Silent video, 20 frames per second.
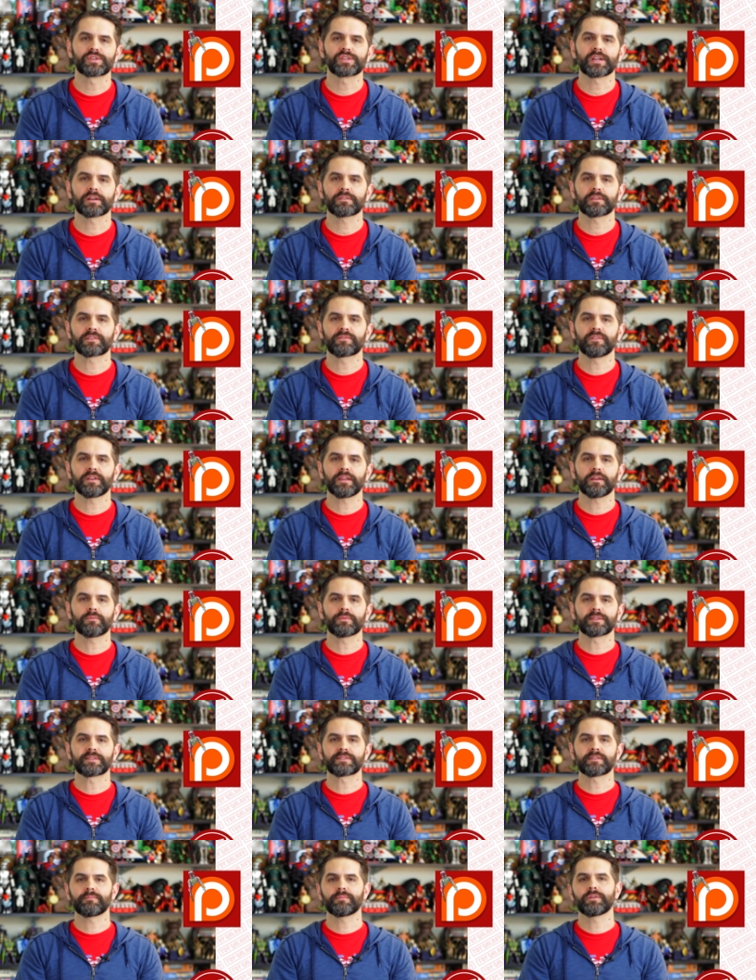share this video
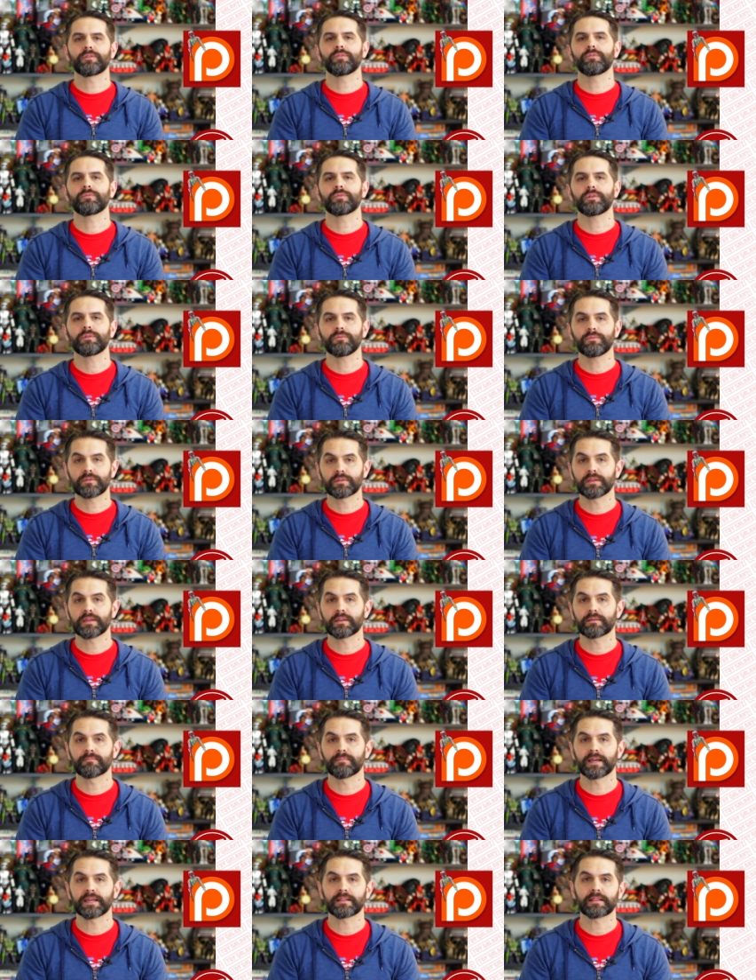with someone who you
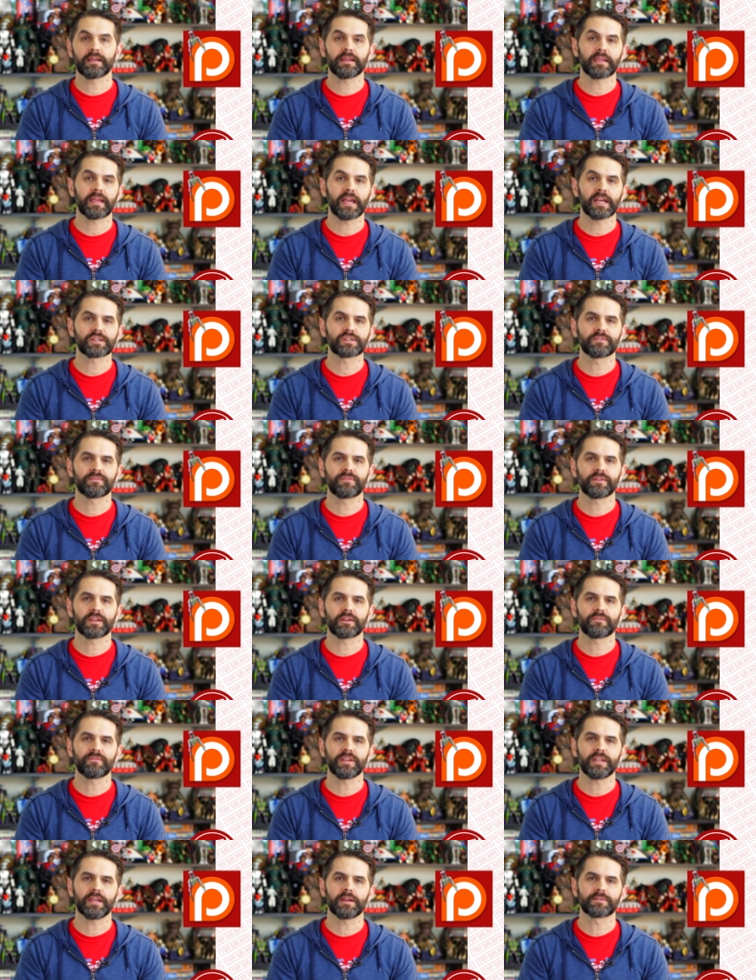think might like action
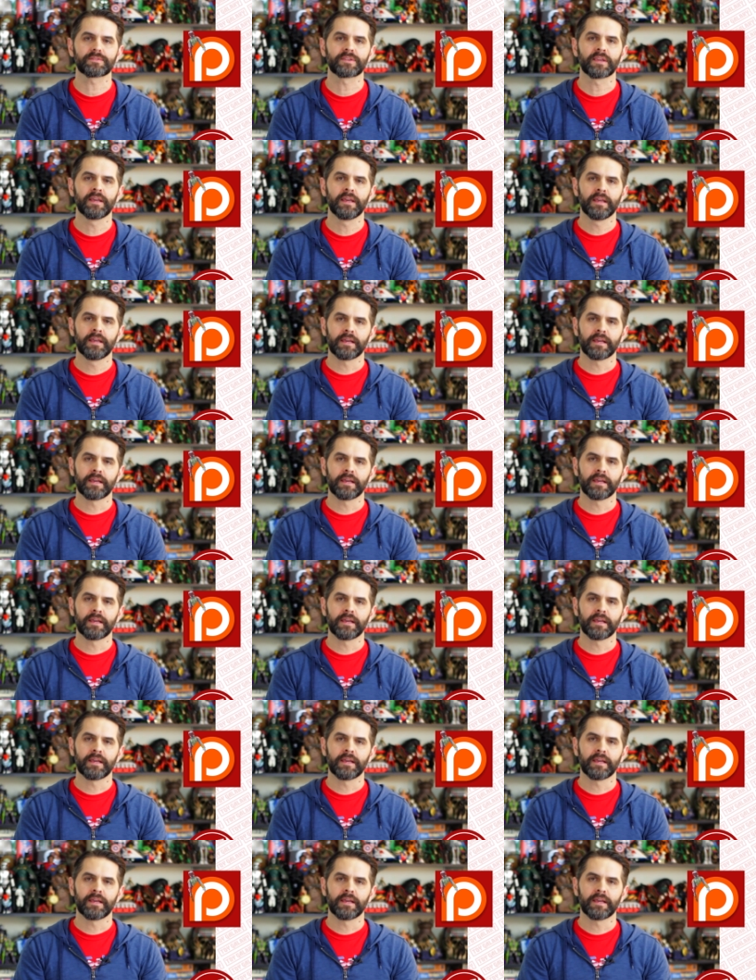figure videos,